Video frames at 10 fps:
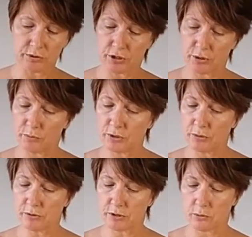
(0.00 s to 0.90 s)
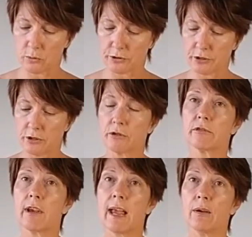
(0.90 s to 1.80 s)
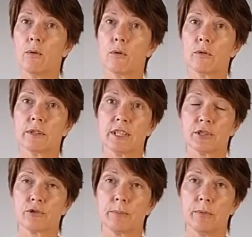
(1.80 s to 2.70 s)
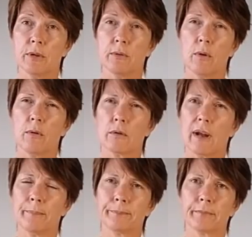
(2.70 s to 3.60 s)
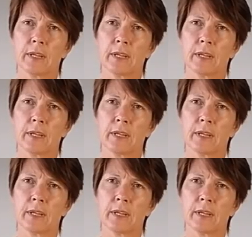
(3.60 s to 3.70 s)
to use the torch to create or distribute or um,